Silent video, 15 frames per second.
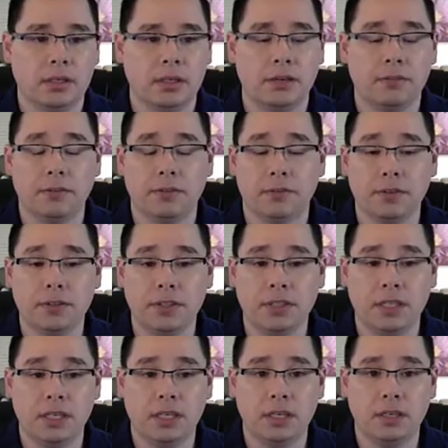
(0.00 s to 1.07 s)
If you're
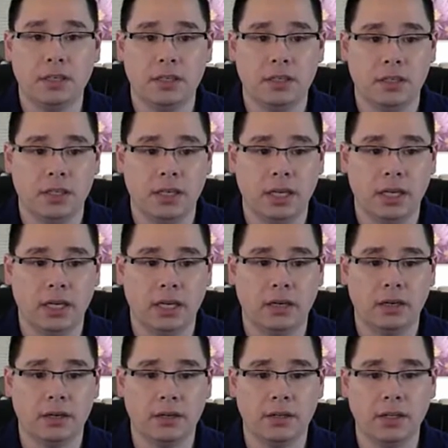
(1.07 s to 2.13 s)
first in and
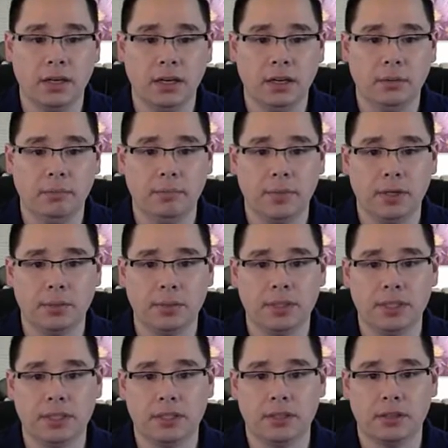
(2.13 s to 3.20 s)
under the gun, middle
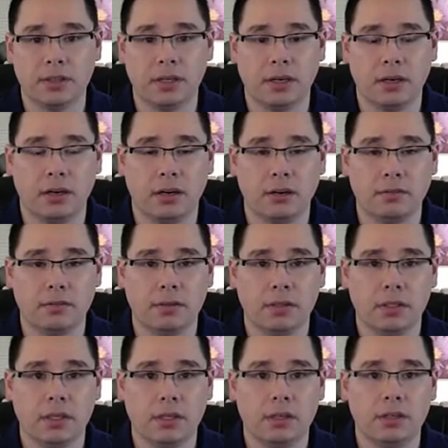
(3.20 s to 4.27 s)
position or the cutoff,
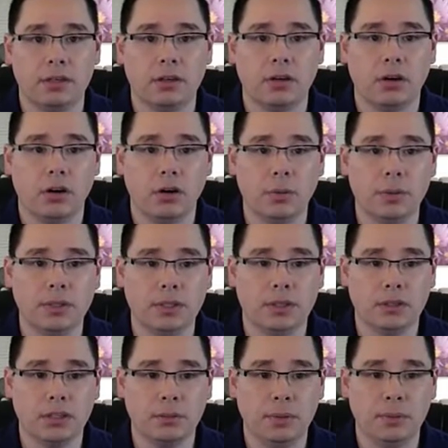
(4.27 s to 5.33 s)
you're always
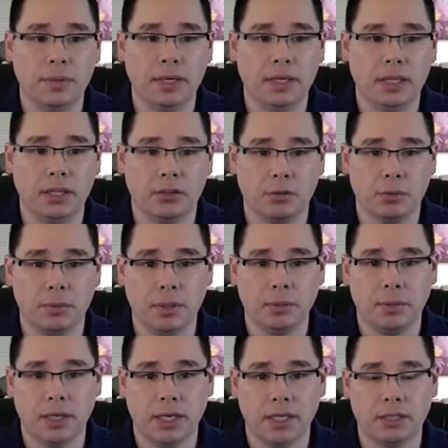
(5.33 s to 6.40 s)
going to be betting 3 big
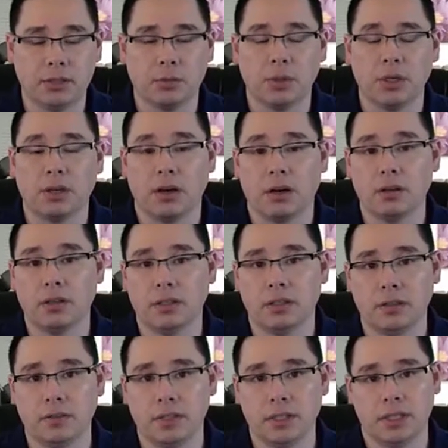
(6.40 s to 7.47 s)
blinds
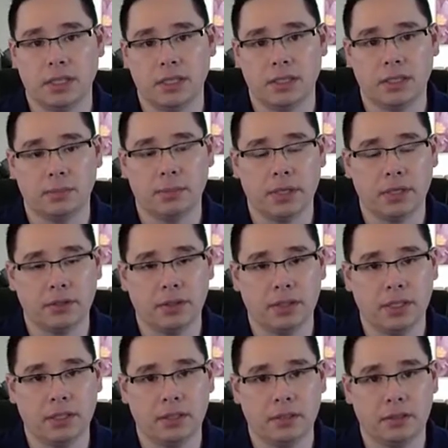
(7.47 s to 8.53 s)
regardless of the stakes at micro
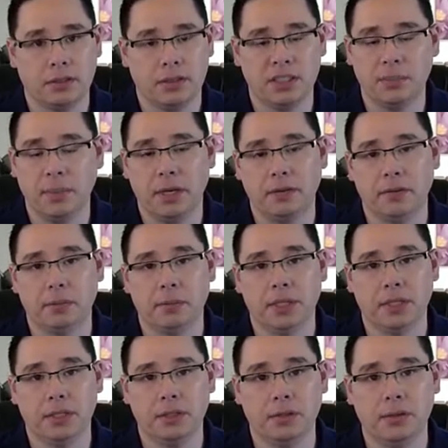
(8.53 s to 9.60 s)
stakes. Doesn't matter if you're
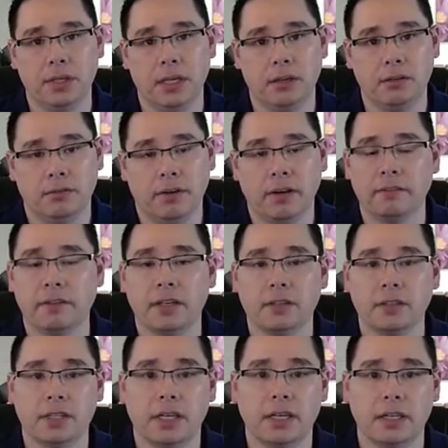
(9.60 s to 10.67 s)
playing 2NL,
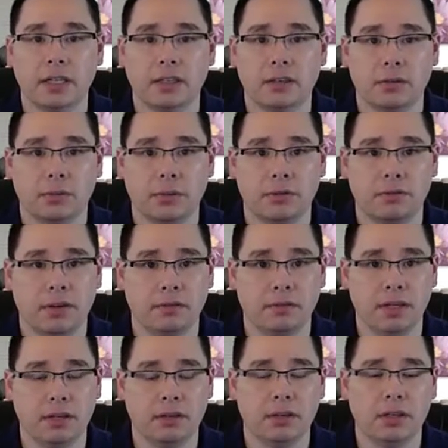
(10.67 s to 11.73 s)
5NL, 10NL, or
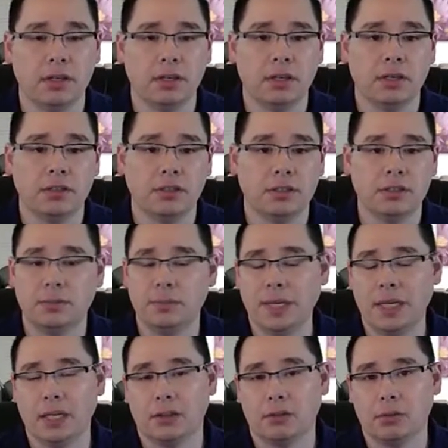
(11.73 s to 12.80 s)
25NL. Just
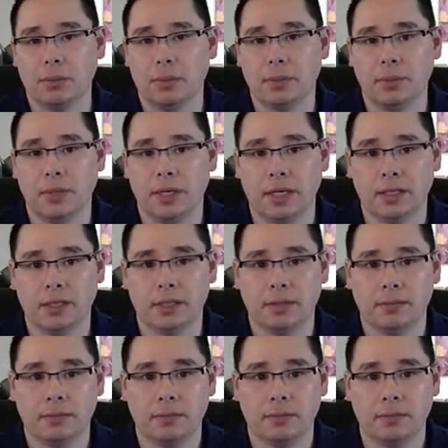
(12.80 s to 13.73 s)
make it 3 big blinds.